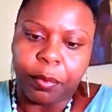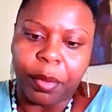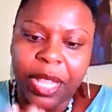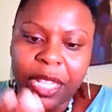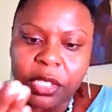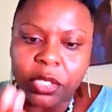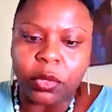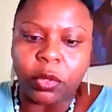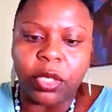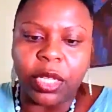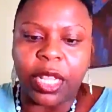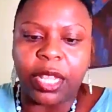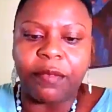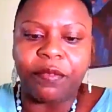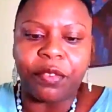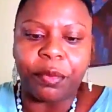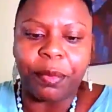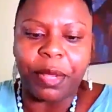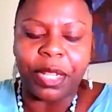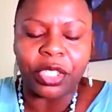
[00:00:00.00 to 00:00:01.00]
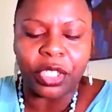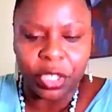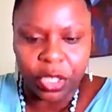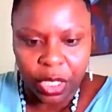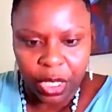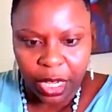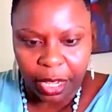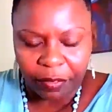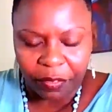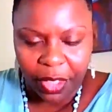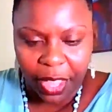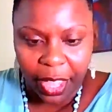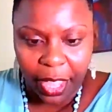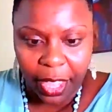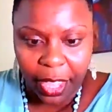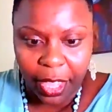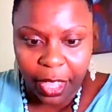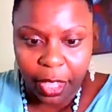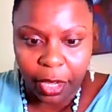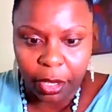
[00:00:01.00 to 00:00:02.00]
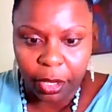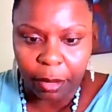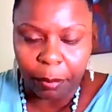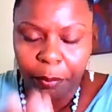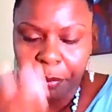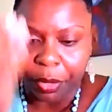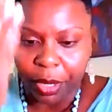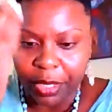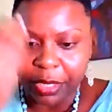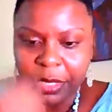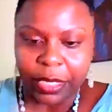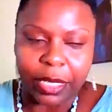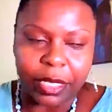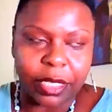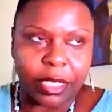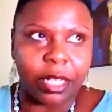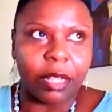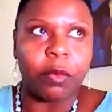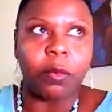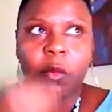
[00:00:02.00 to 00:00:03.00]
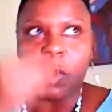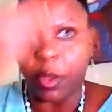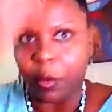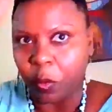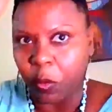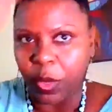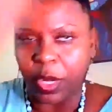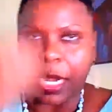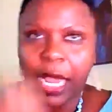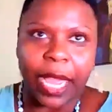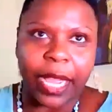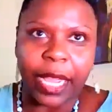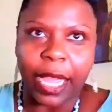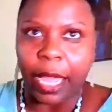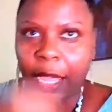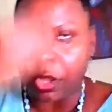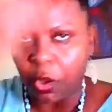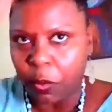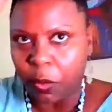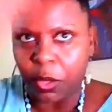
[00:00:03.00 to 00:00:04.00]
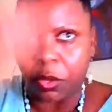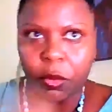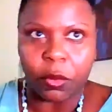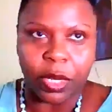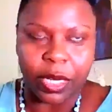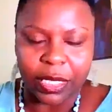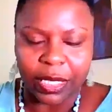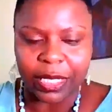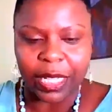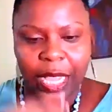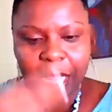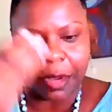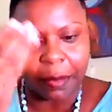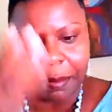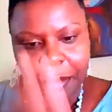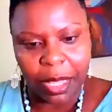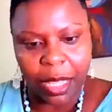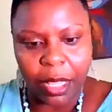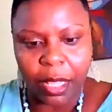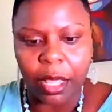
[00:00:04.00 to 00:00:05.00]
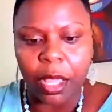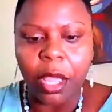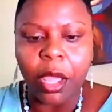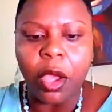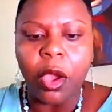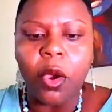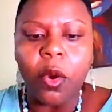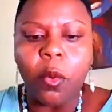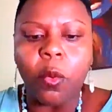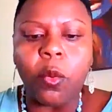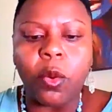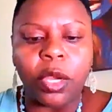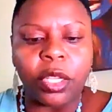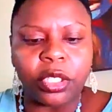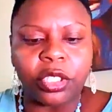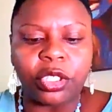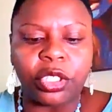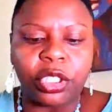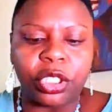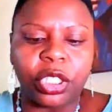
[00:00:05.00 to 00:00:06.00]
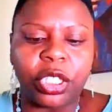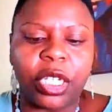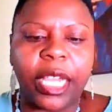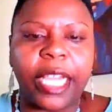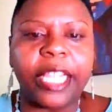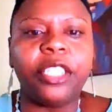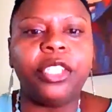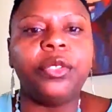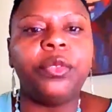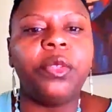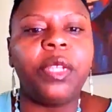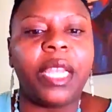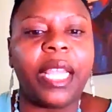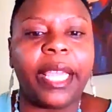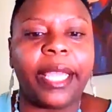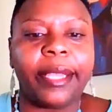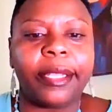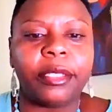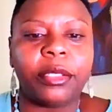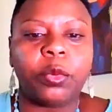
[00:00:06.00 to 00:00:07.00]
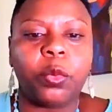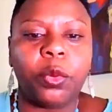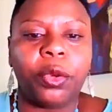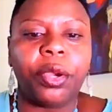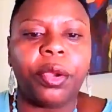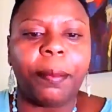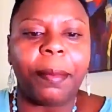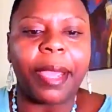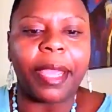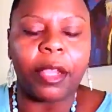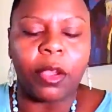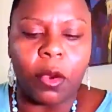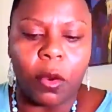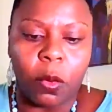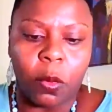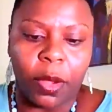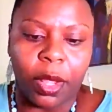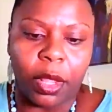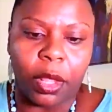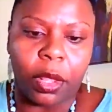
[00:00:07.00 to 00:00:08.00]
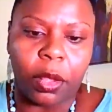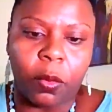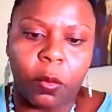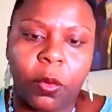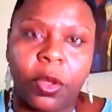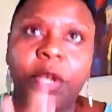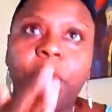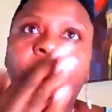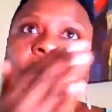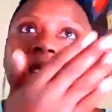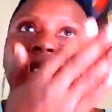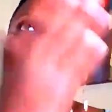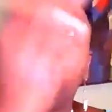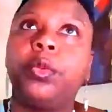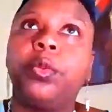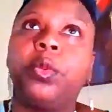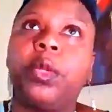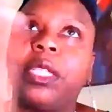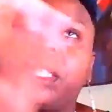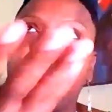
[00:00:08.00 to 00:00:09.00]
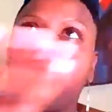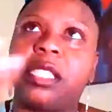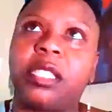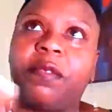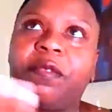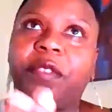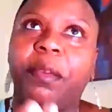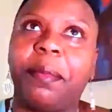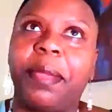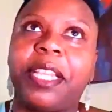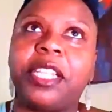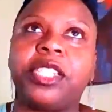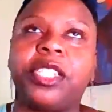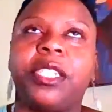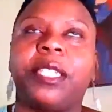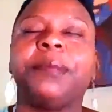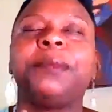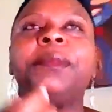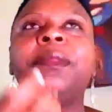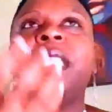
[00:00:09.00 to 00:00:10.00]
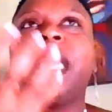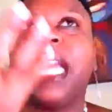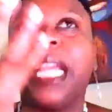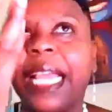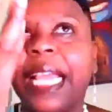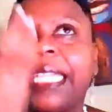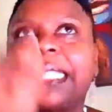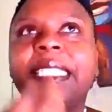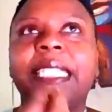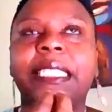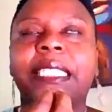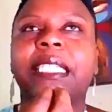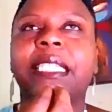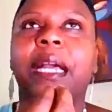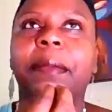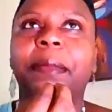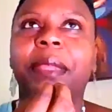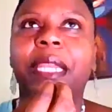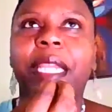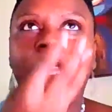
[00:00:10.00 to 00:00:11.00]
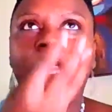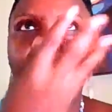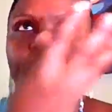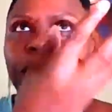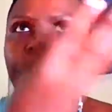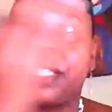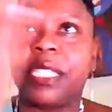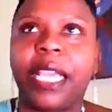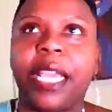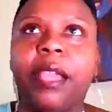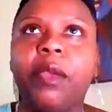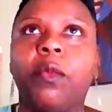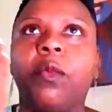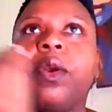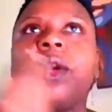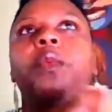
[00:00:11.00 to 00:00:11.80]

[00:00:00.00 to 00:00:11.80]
Based on the information that I've had and processing what, what I got going on inside of me, what should I do next? Where am I going? What do I do with this information? And as it's coming in, you're saying,